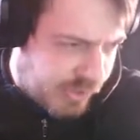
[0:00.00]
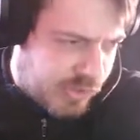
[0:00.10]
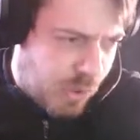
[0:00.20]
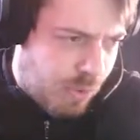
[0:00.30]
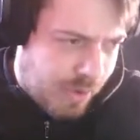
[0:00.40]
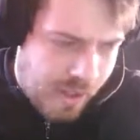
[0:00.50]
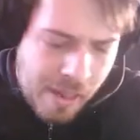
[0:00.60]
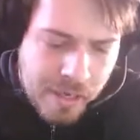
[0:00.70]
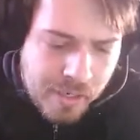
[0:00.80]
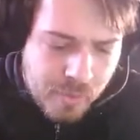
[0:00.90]
So
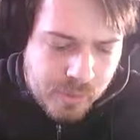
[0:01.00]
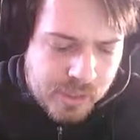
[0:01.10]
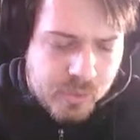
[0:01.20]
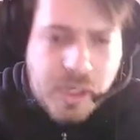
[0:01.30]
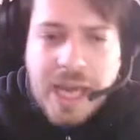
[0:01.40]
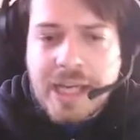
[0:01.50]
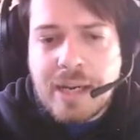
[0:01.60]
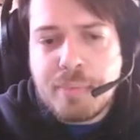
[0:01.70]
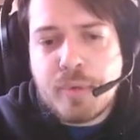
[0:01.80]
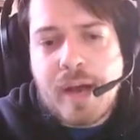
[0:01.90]
we are creating
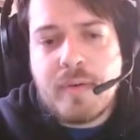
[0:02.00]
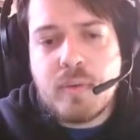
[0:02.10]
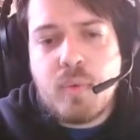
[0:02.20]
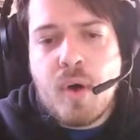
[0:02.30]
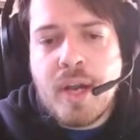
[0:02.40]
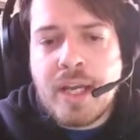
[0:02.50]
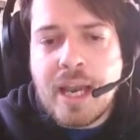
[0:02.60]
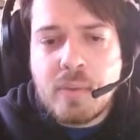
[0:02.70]
a private void